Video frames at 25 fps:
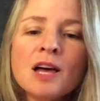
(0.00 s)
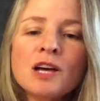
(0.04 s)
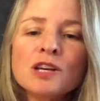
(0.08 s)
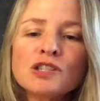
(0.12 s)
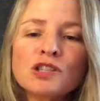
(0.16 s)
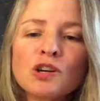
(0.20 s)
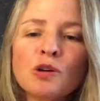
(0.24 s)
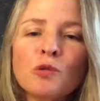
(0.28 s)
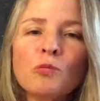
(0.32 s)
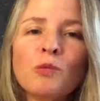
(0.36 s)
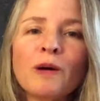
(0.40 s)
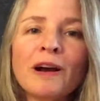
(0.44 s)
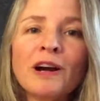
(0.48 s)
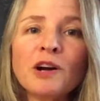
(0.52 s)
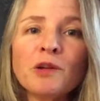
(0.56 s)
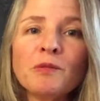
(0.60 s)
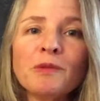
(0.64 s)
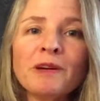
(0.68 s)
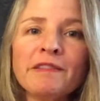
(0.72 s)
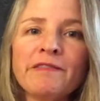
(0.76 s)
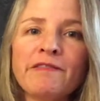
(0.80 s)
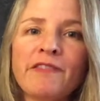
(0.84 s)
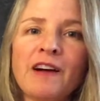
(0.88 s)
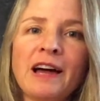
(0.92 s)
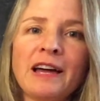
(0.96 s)
So where do
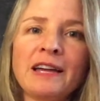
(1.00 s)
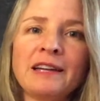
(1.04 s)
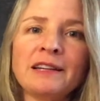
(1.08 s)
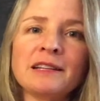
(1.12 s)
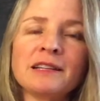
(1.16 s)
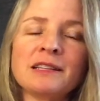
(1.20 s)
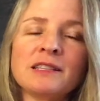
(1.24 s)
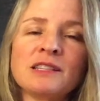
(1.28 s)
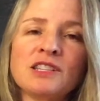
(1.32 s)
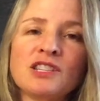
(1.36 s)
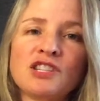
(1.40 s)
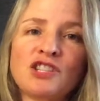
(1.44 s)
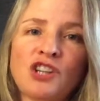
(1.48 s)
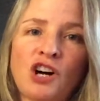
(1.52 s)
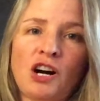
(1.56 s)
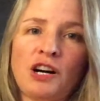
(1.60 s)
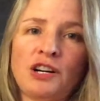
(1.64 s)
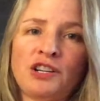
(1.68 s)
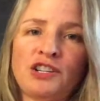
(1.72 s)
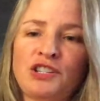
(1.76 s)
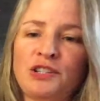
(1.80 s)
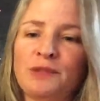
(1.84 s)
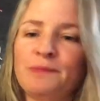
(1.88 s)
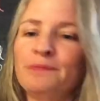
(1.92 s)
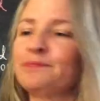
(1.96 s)
we find
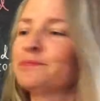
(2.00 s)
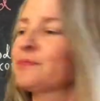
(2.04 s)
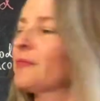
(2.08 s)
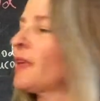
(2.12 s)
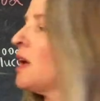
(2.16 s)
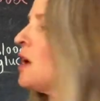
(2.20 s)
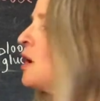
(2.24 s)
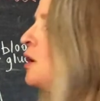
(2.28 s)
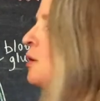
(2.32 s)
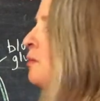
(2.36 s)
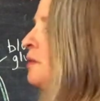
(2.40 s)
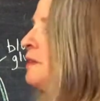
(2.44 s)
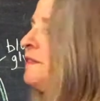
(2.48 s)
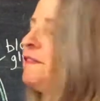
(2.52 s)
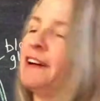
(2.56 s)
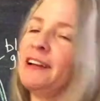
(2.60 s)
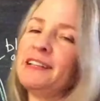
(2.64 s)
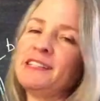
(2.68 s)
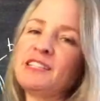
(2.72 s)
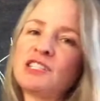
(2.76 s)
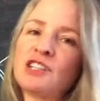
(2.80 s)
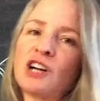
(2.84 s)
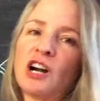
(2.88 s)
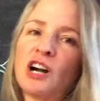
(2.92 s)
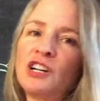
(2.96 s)
starch? We find
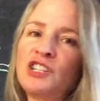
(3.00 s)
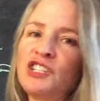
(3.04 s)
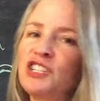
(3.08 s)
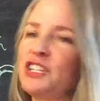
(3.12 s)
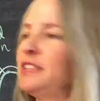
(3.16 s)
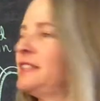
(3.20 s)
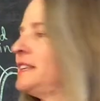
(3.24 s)
starch in